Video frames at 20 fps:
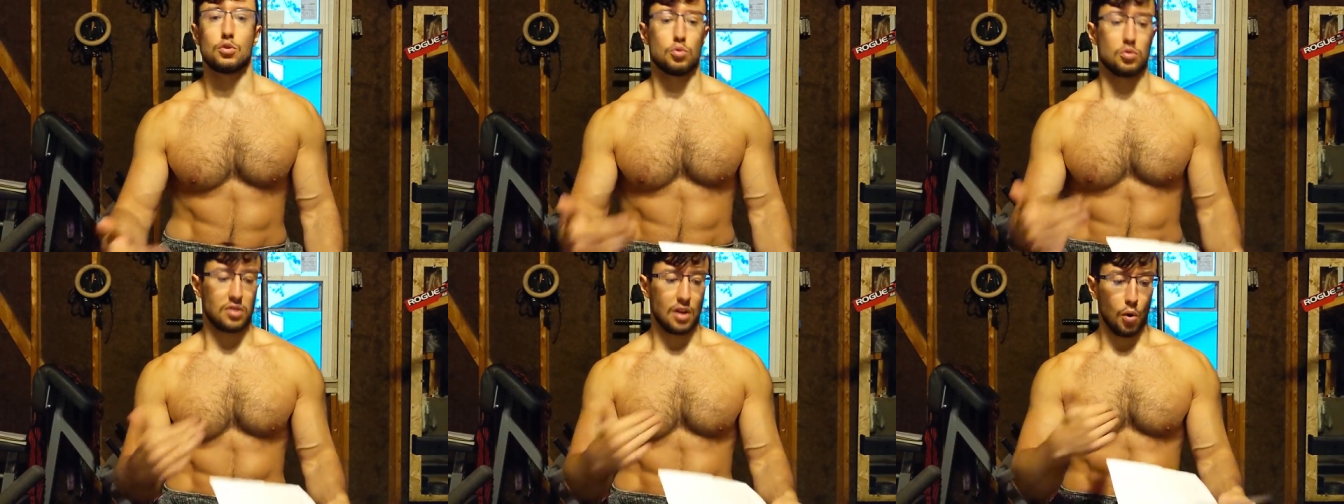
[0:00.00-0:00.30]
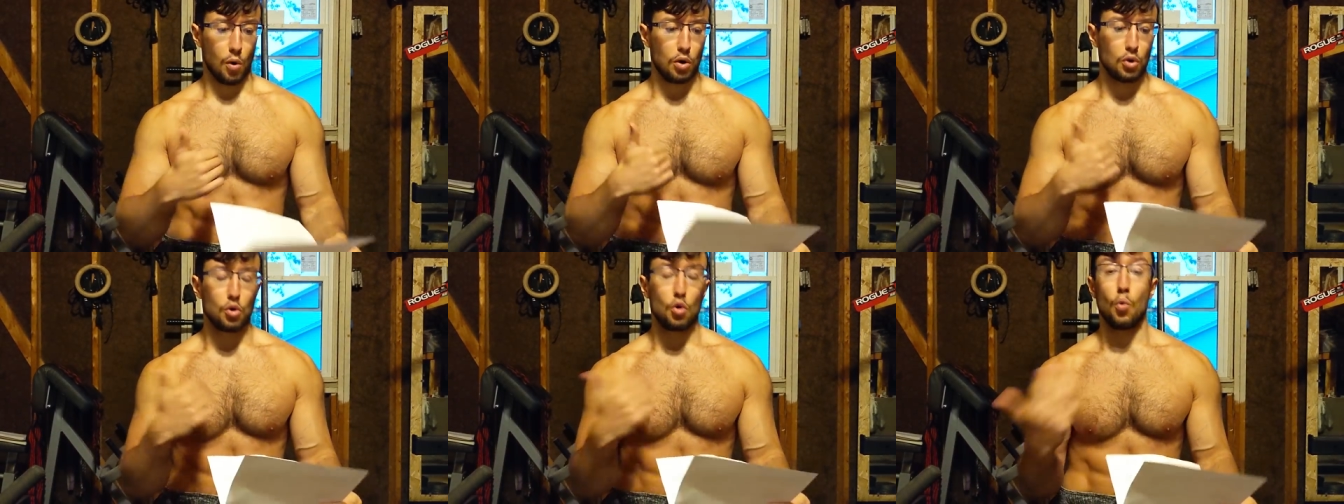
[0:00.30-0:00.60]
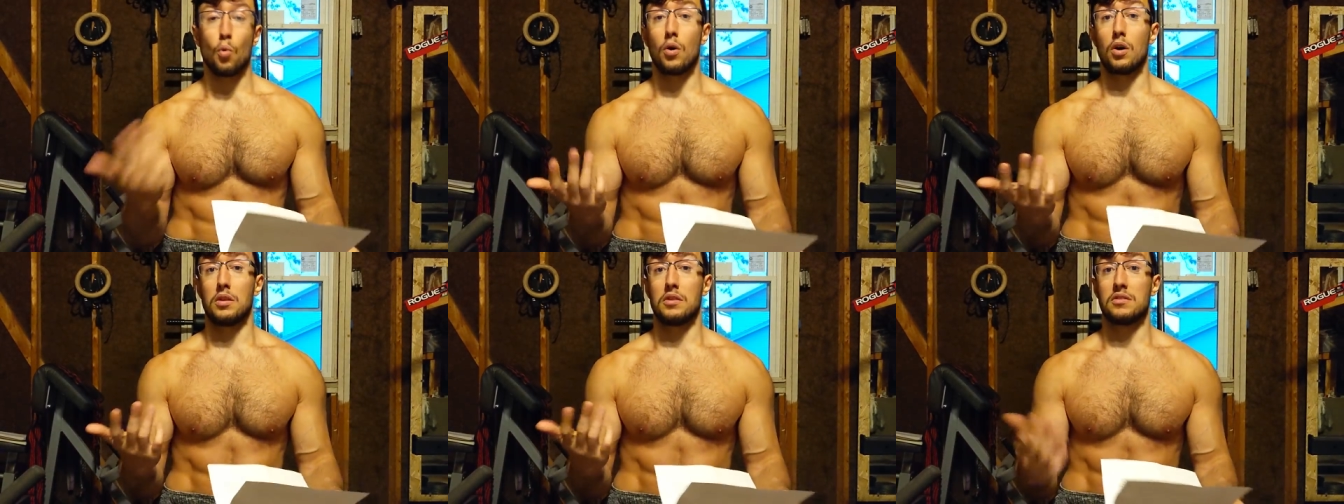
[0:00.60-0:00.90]
So they were the
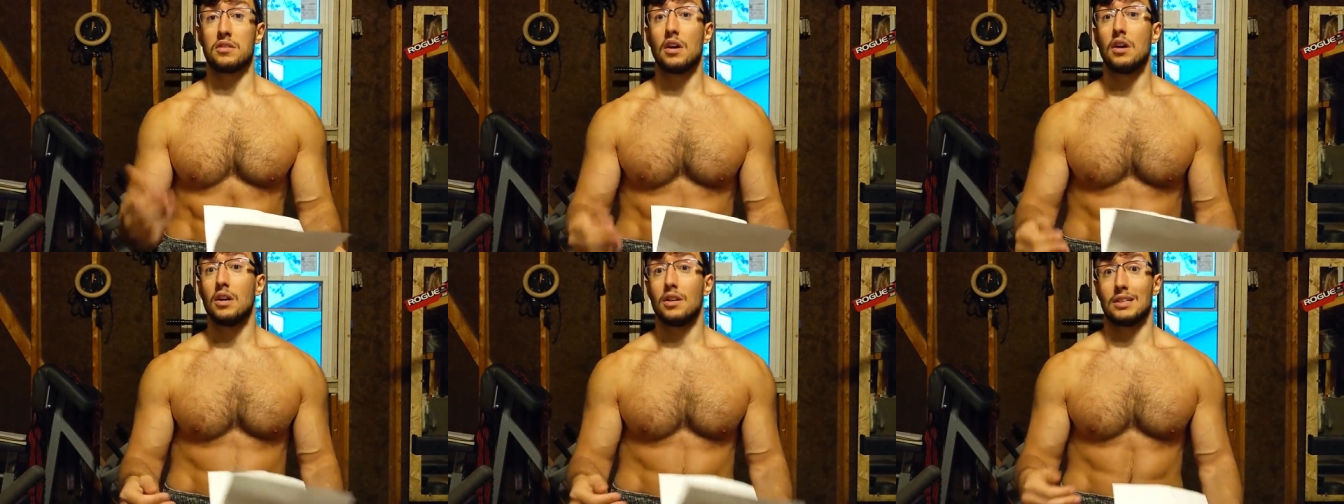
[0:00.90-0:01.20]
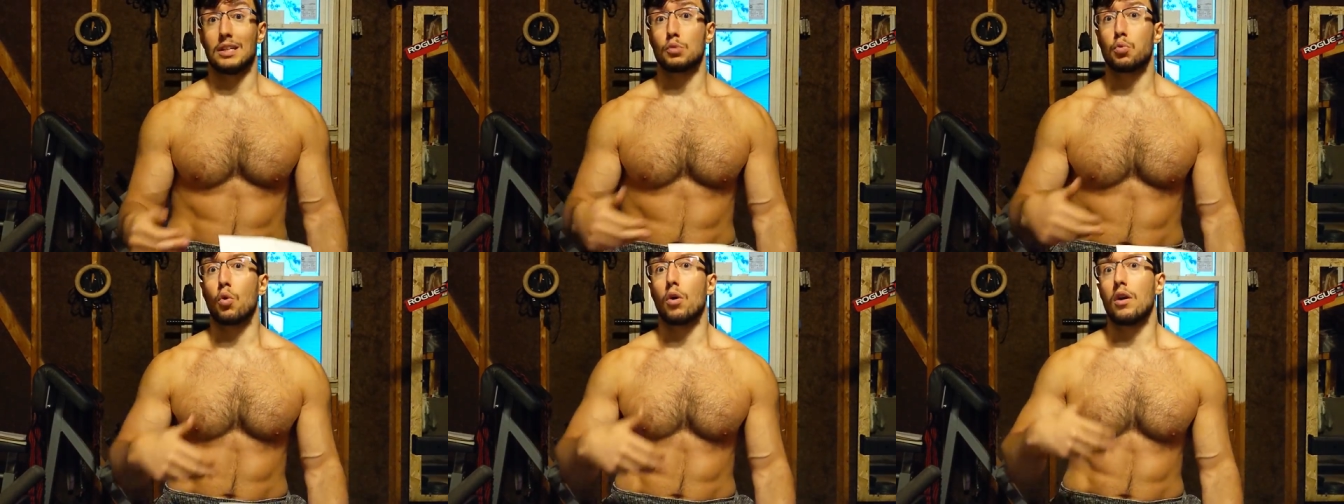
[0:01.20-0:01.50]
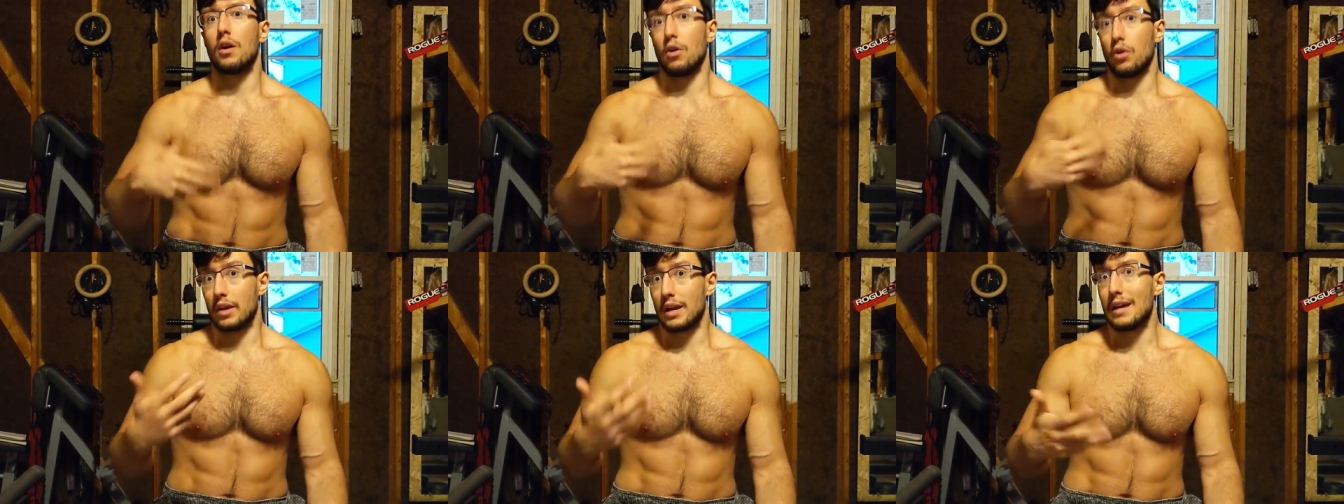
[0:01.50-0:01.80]
ones that
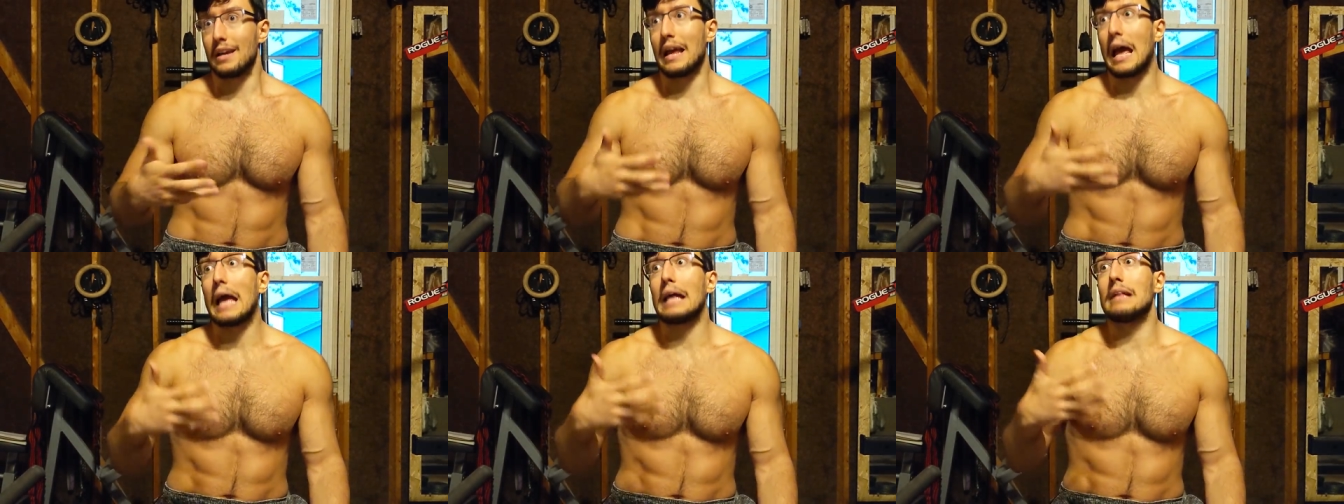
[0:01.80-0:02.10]
were, again,